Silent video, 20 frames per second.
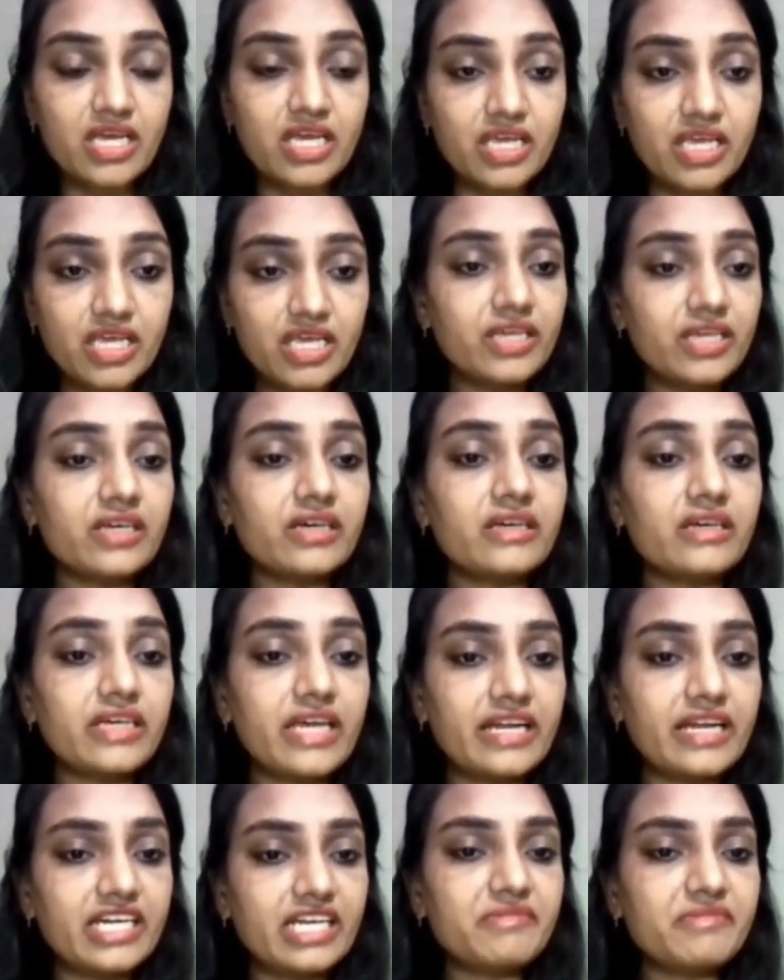Here
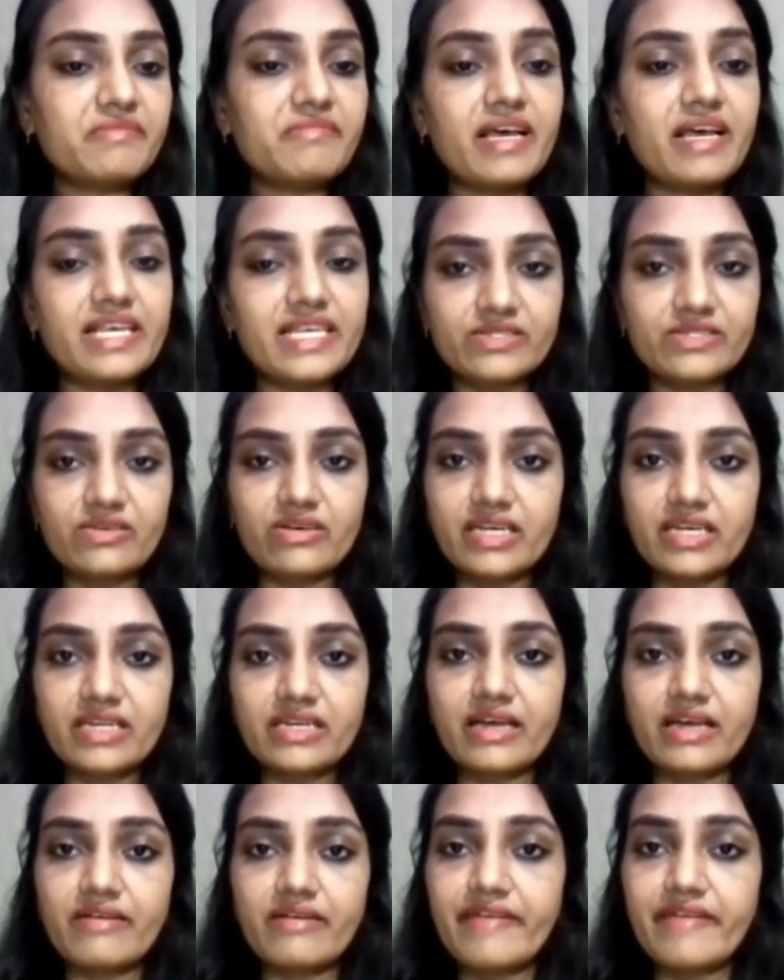Entamoeba
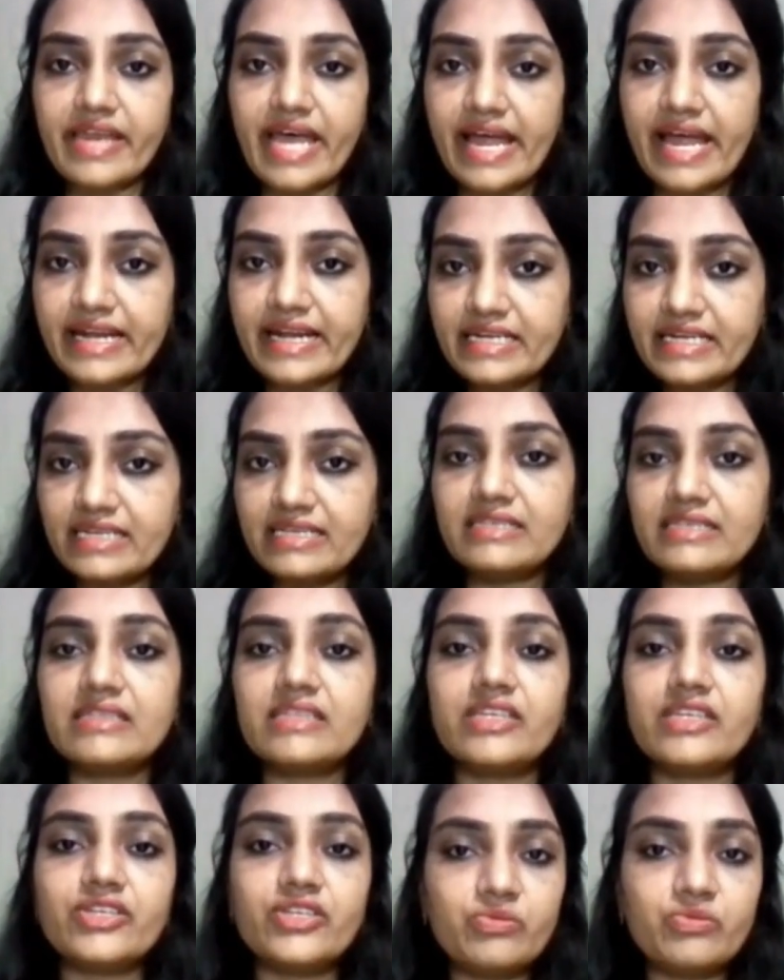histolytica when enters in
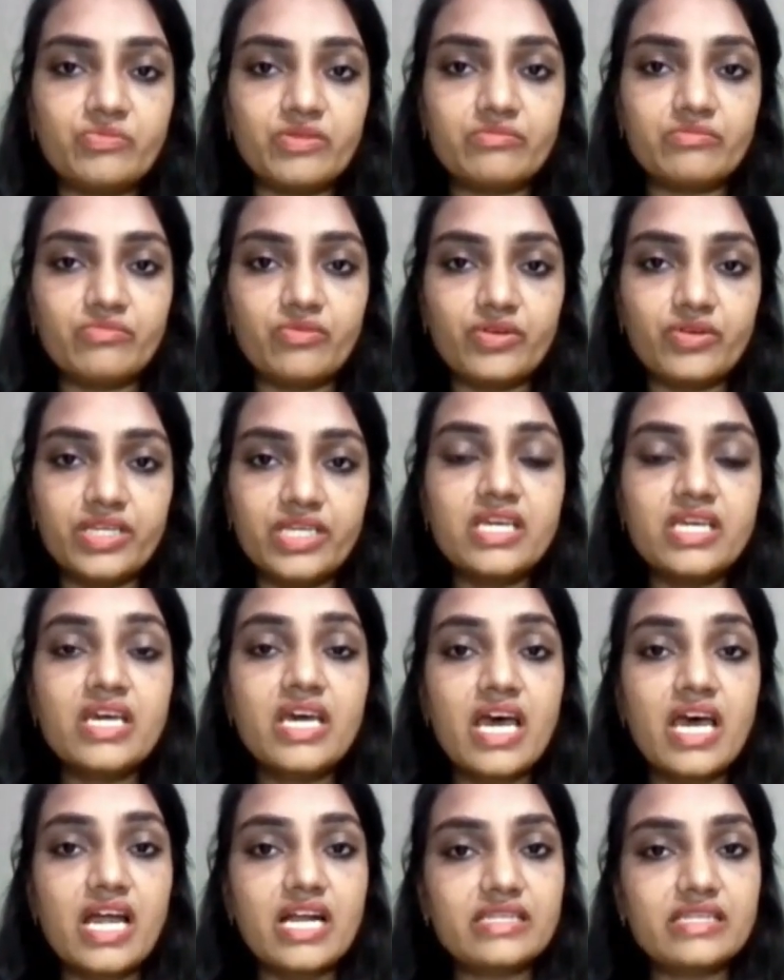the human body,
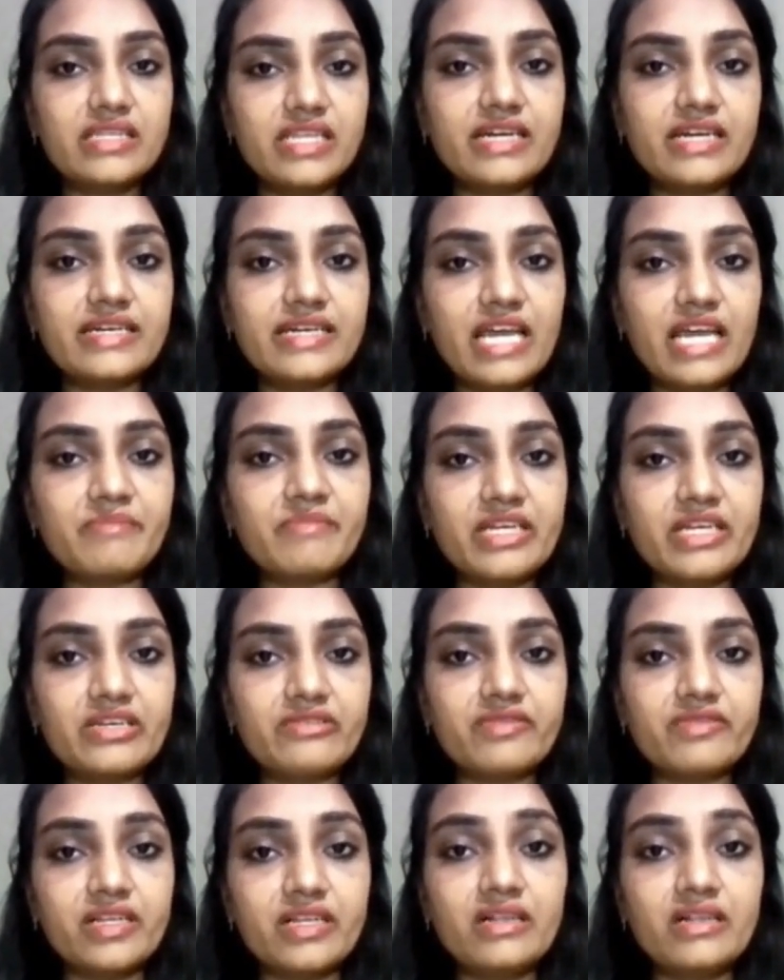at that time it
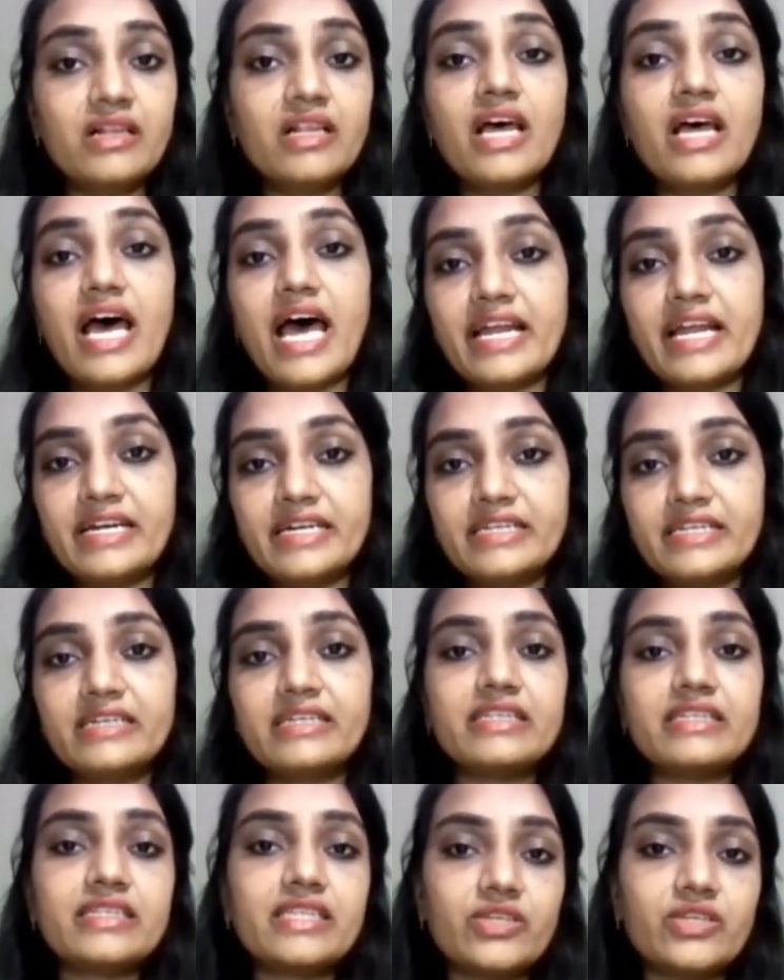will enter
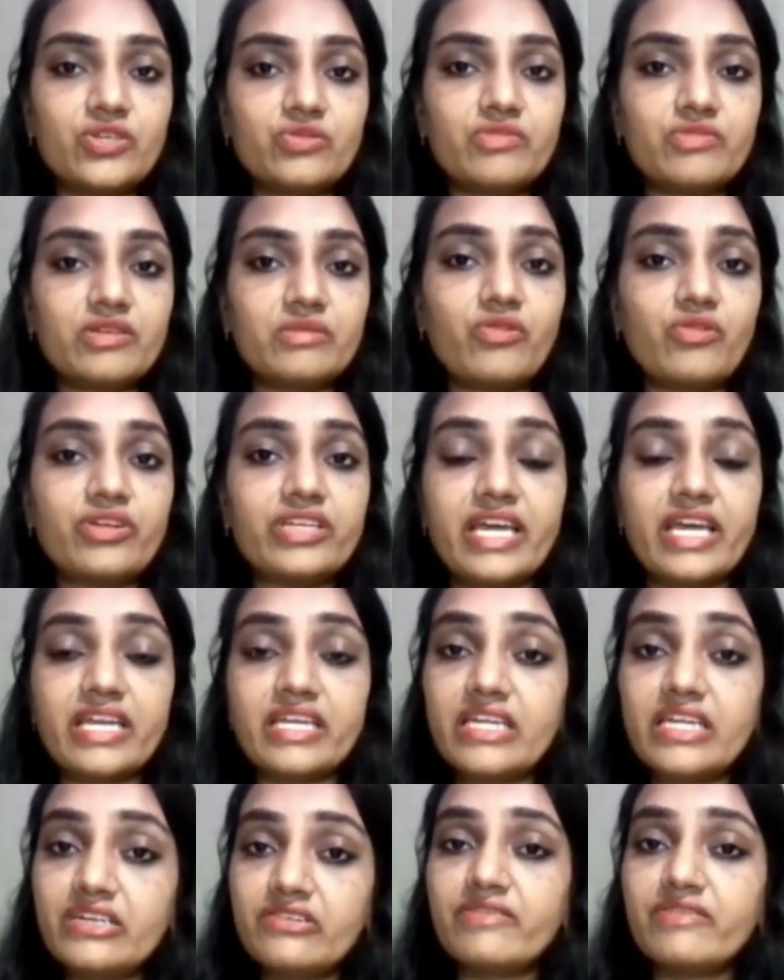in the human body and
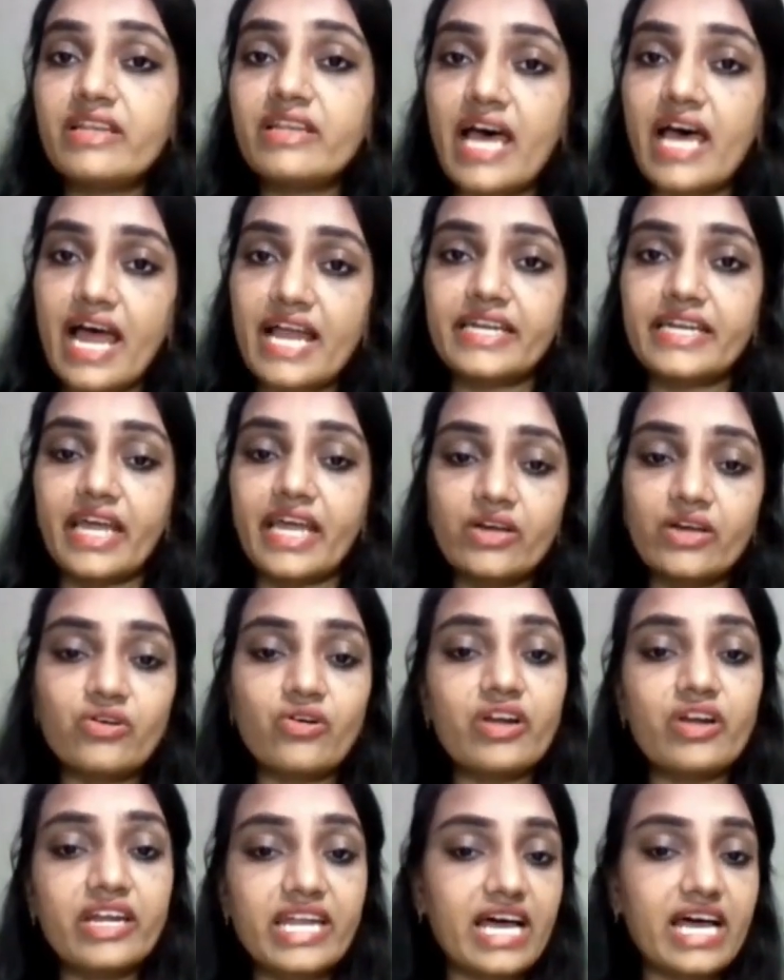it will attack
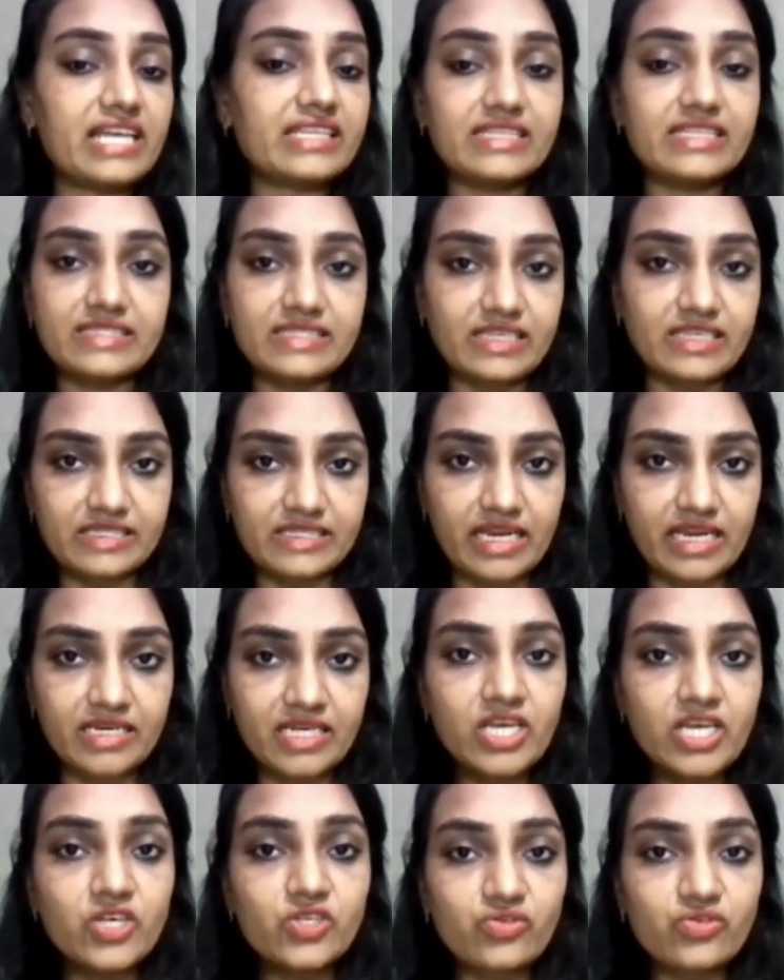on large intestine.
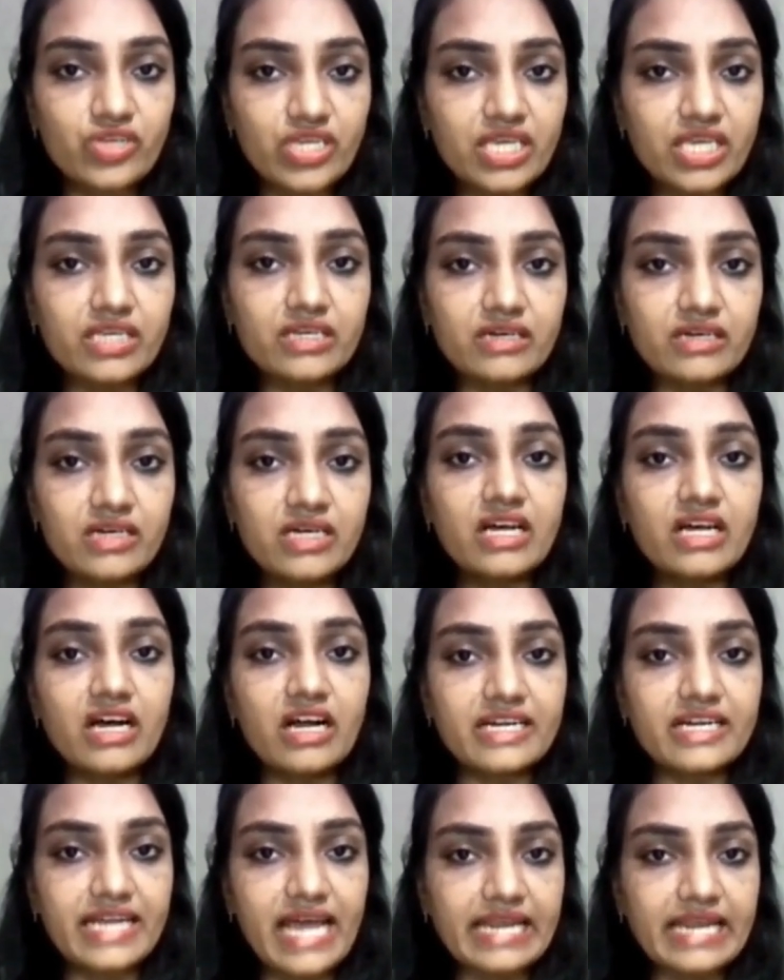So here
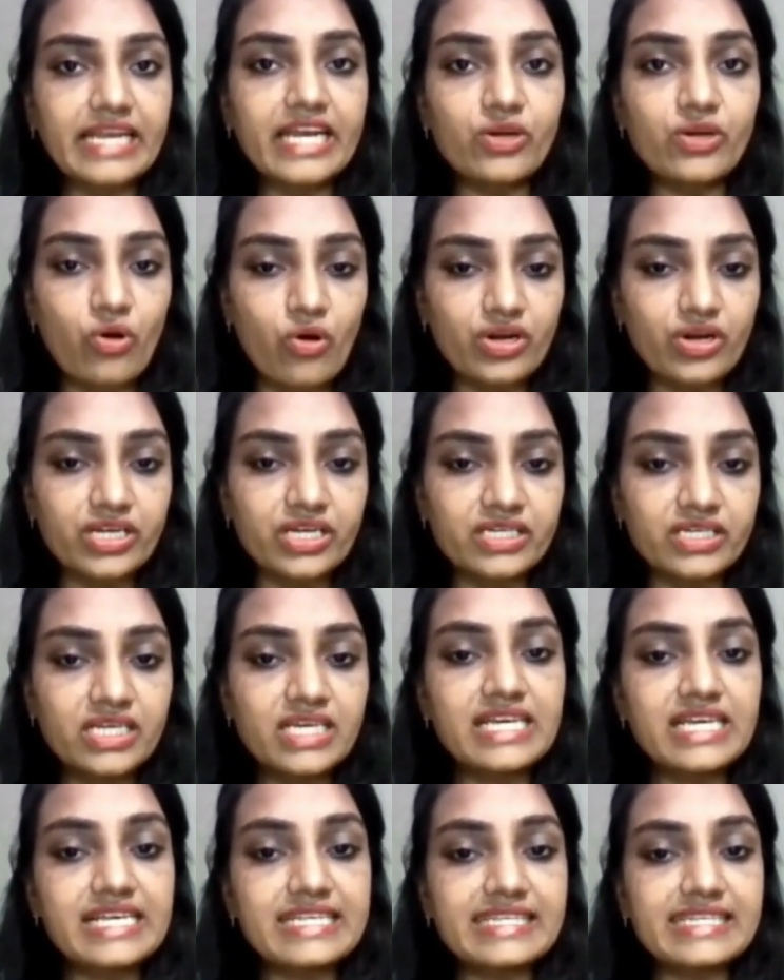a target organ
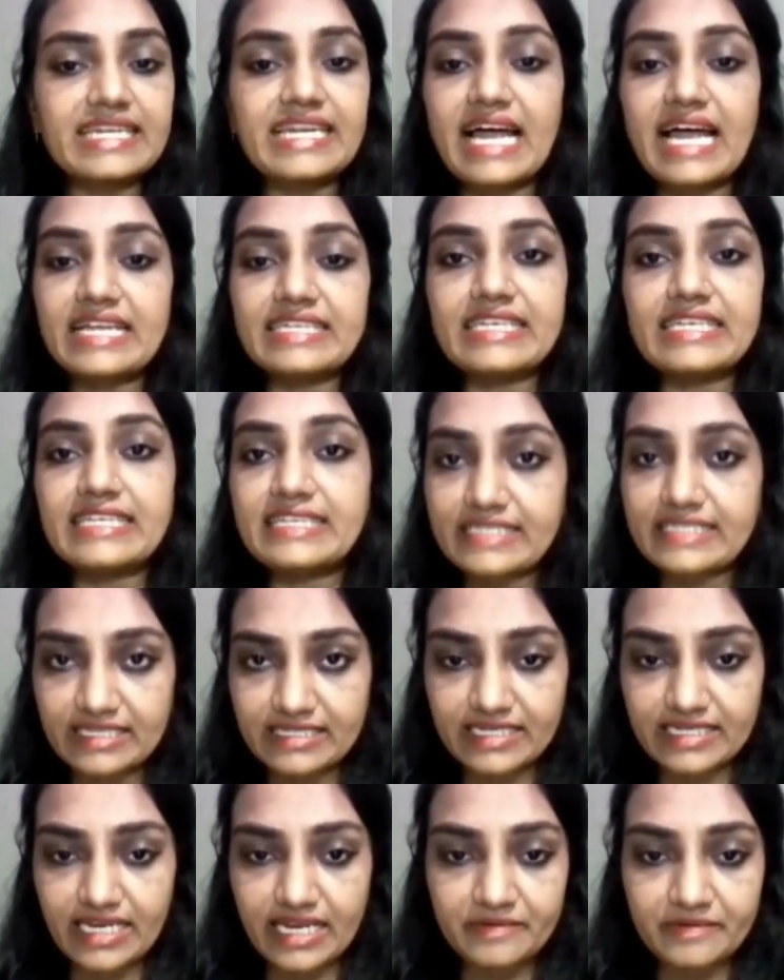is a large
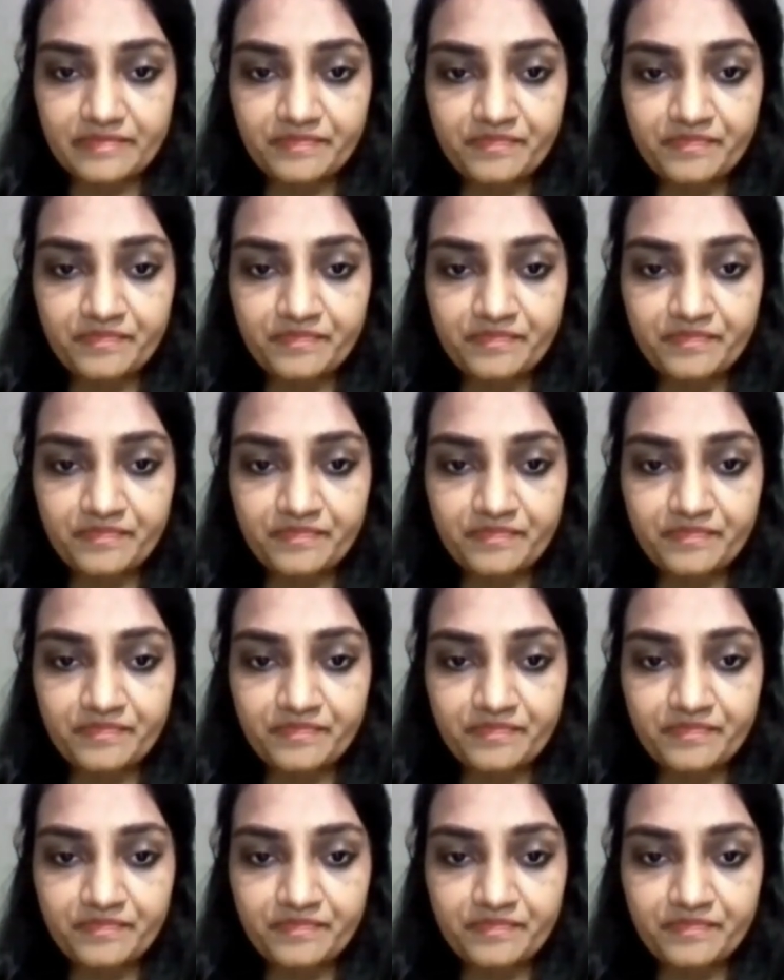intestine.